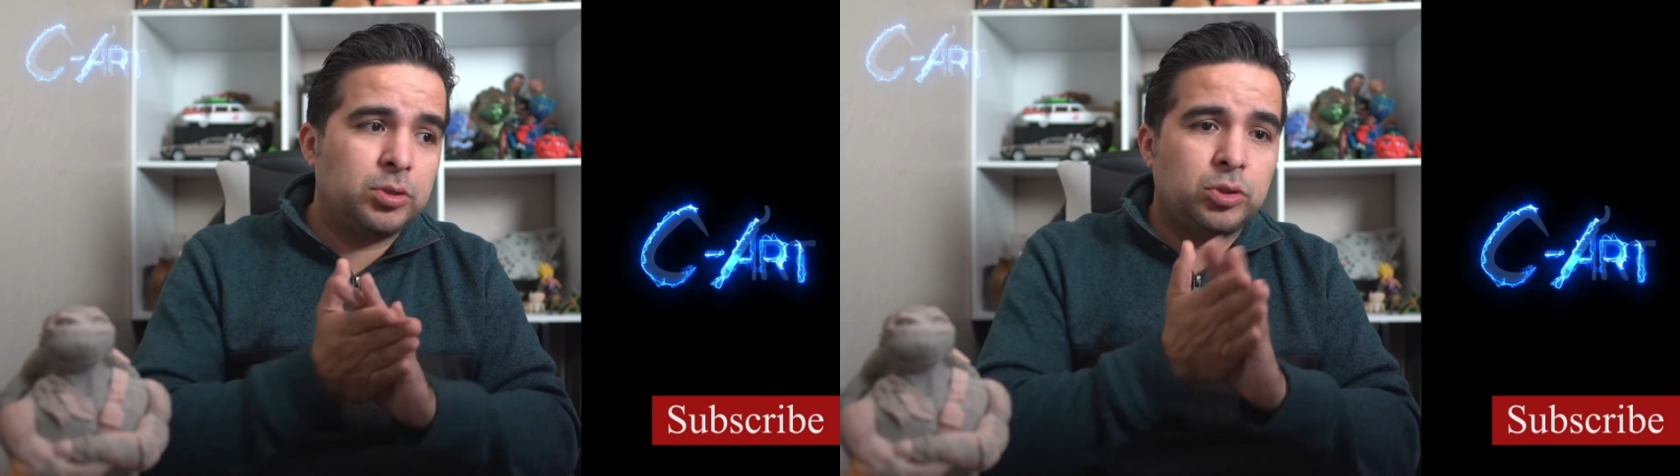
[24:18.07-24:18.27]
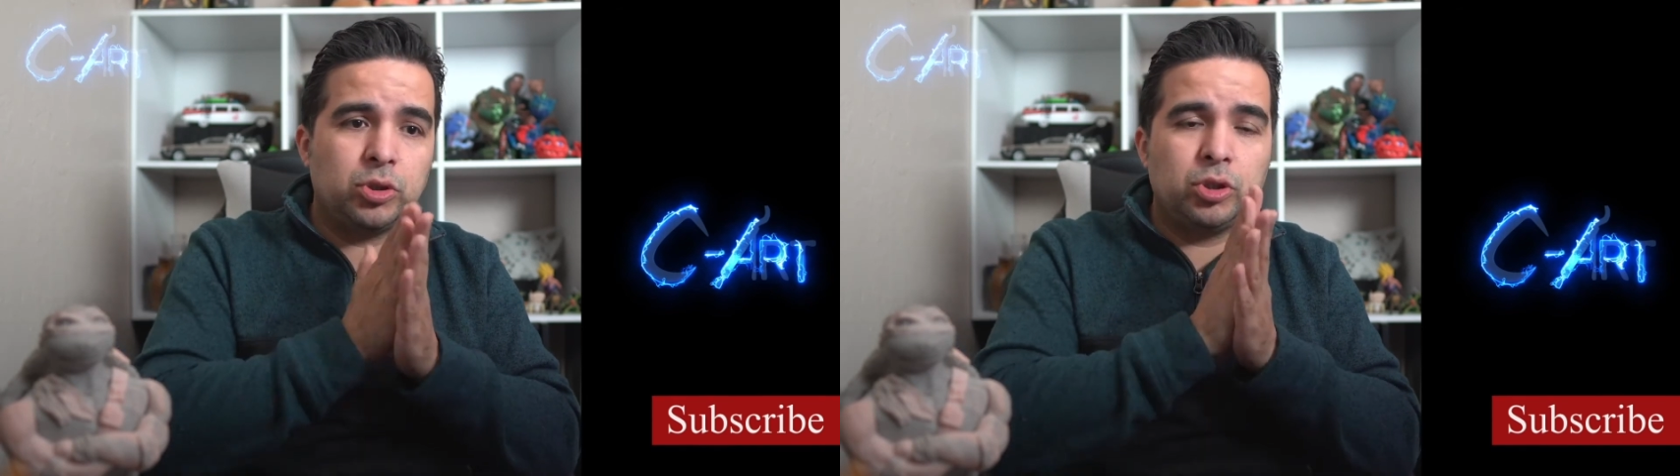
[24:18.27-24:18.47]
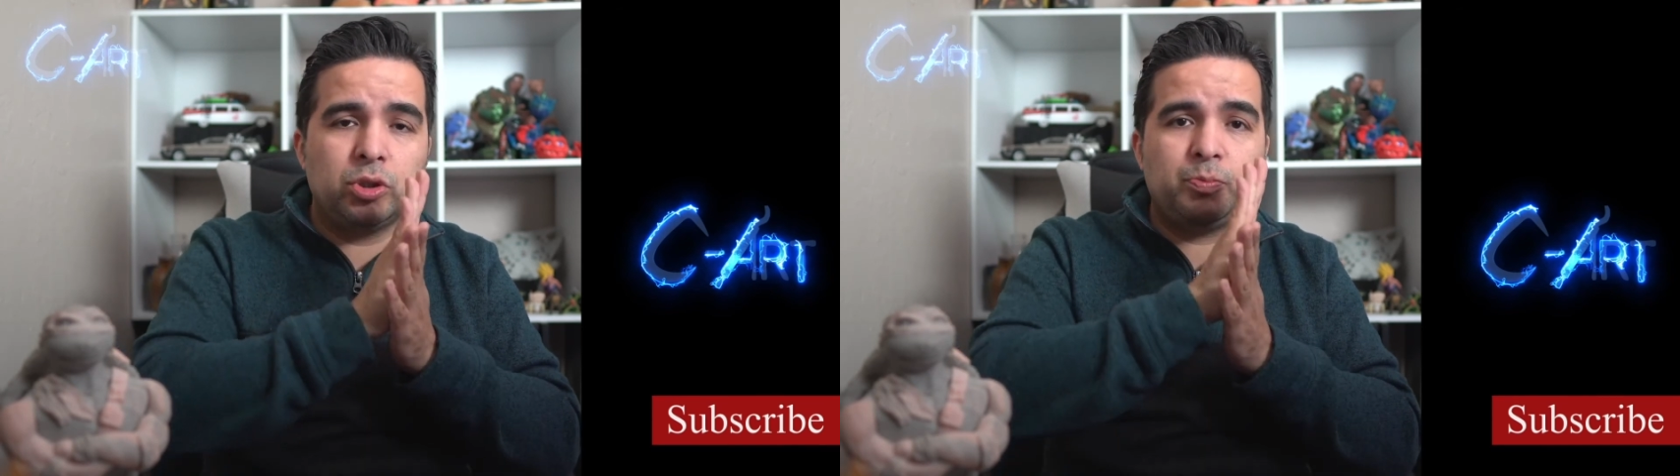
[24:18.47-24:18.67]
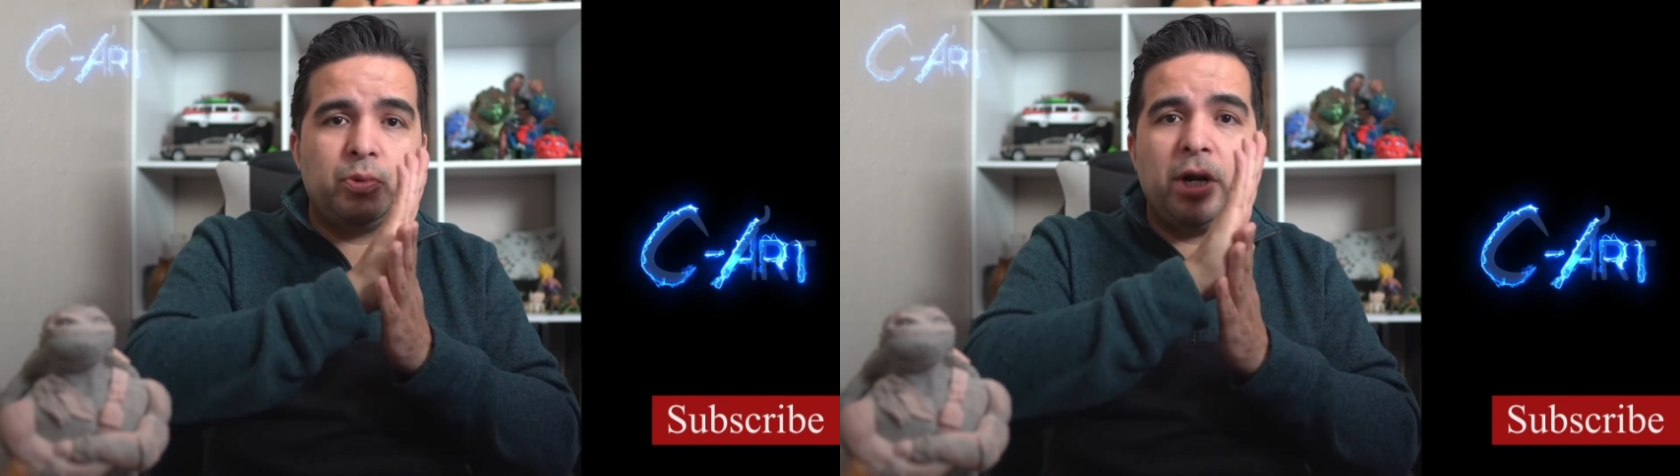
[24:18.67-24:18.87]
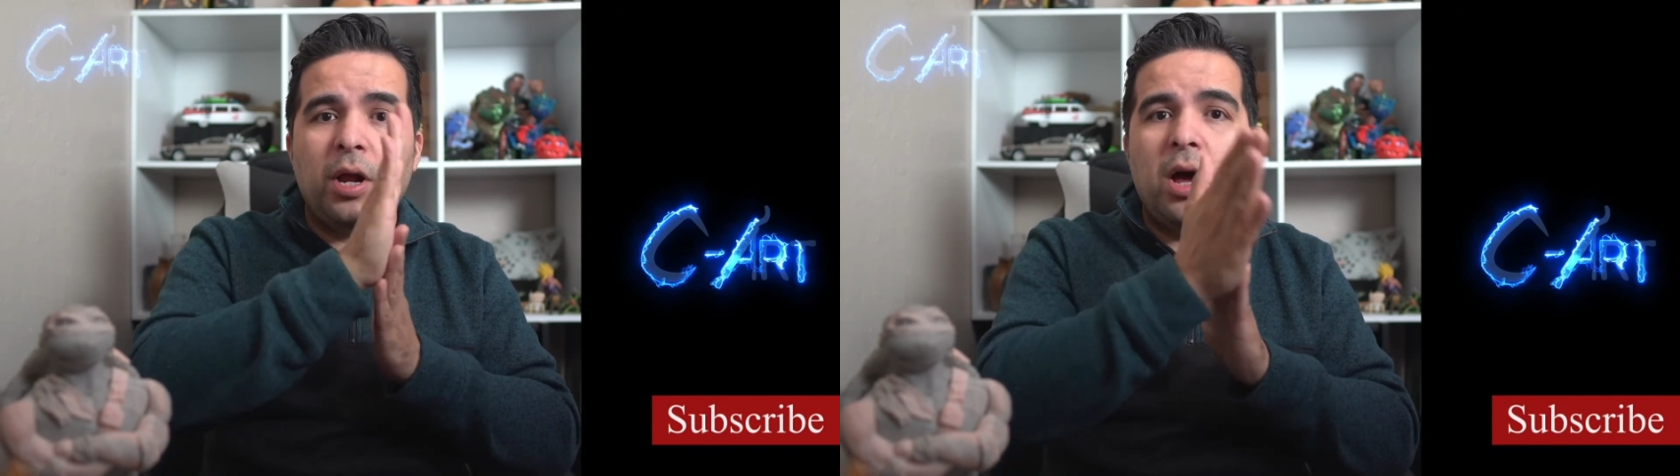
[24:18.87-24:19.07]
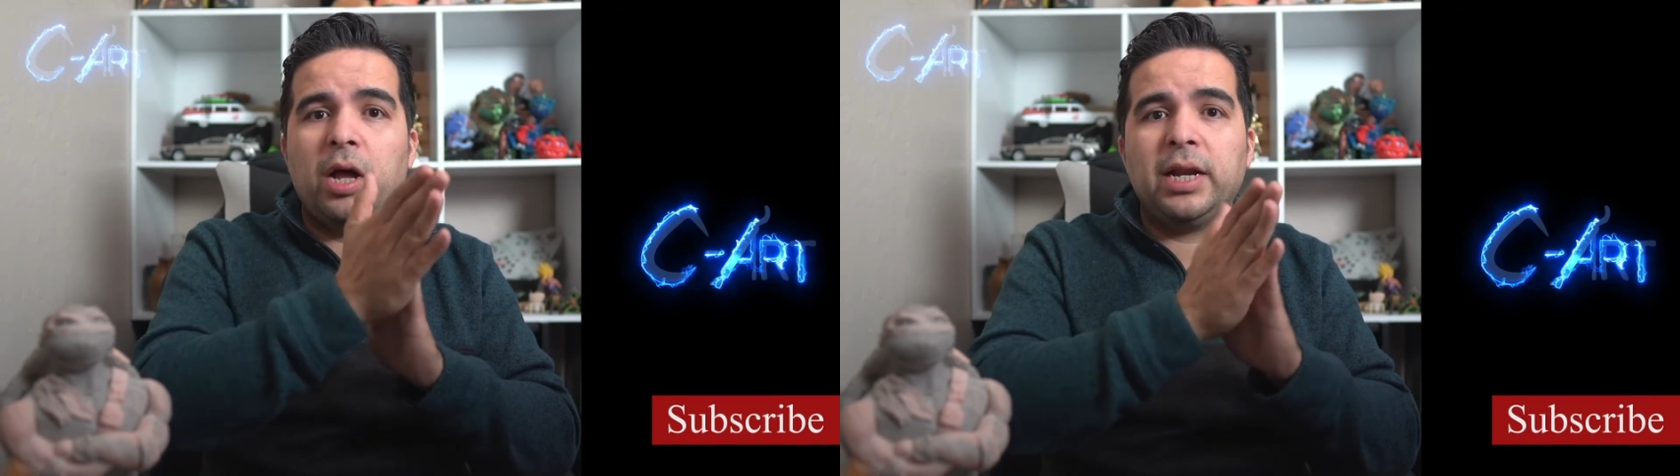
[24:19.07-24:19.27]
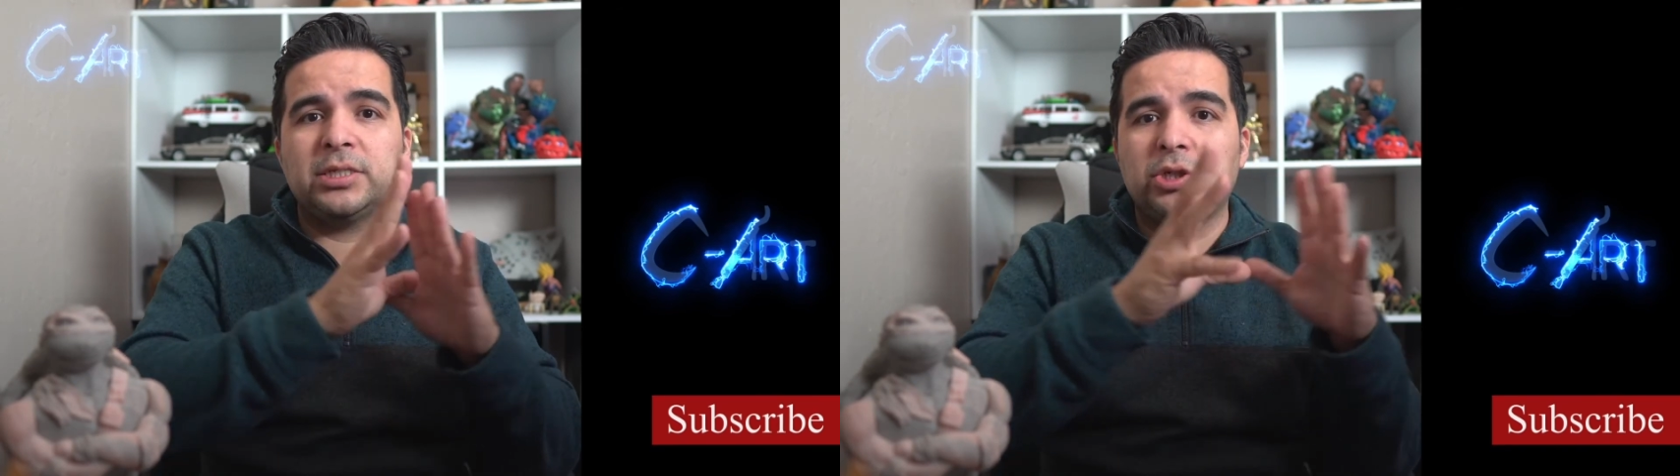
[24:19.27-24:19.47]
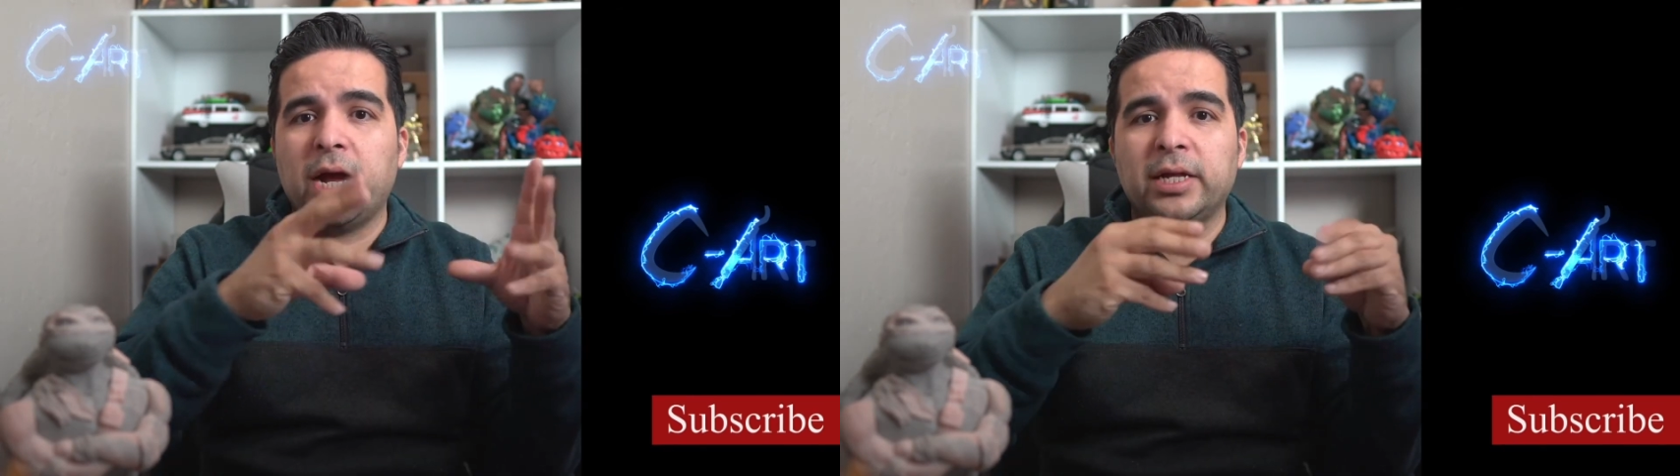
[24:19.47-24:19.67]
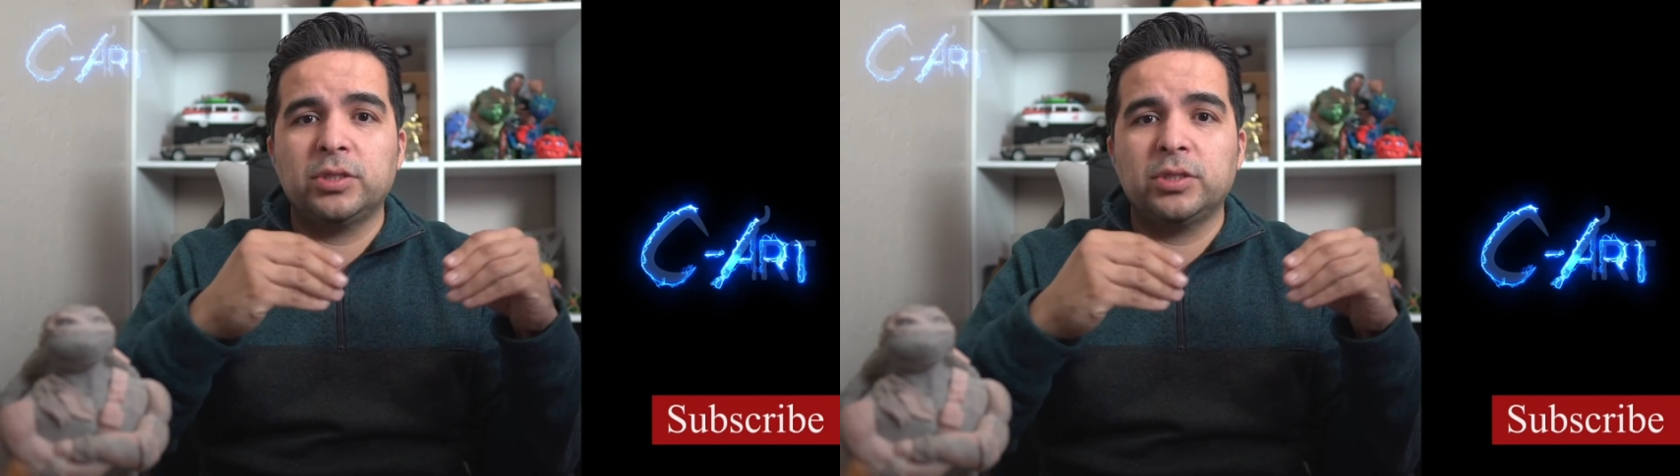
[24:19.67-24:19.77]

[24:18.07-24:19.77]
to just put it on and try